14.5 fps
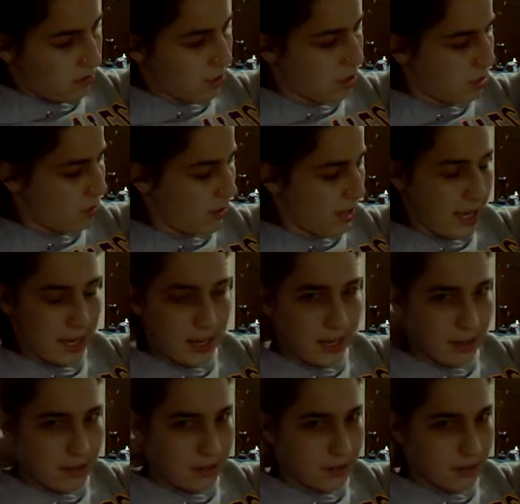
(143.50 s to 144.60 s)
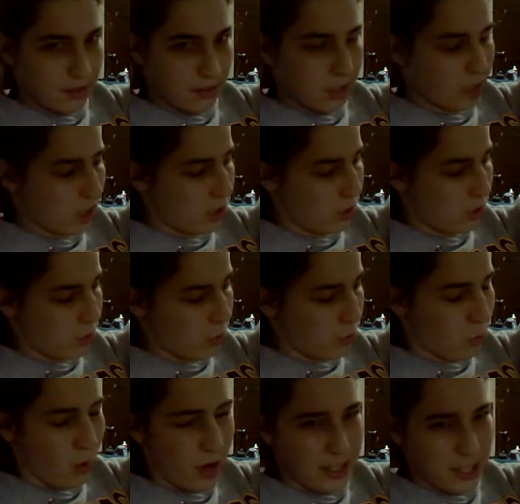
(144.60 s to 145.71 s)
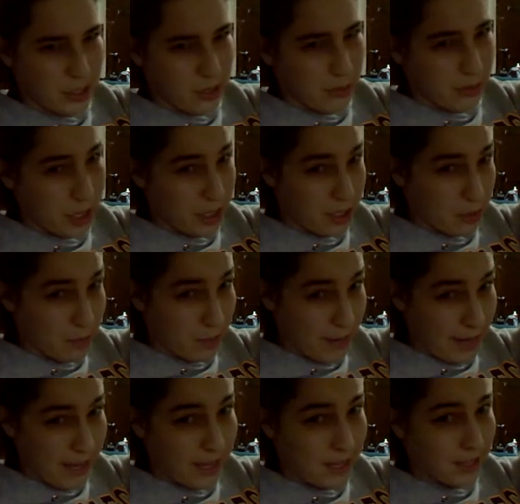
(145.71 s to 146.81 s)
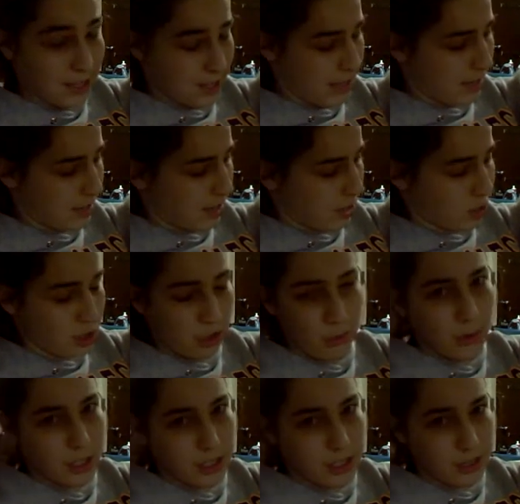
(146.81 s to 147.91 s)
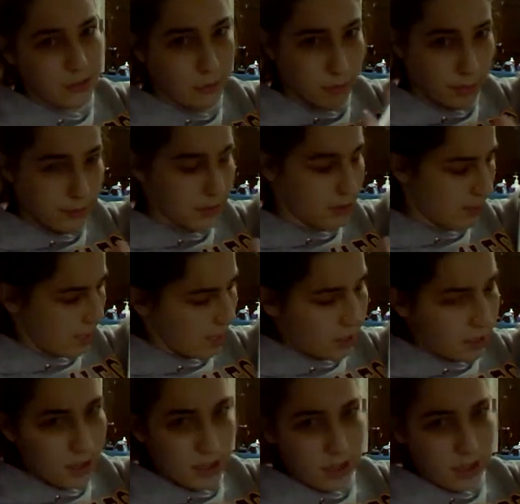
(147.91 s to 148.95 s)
can you Anna? Can you was? Can you be? Because that's actually was as a form of to be.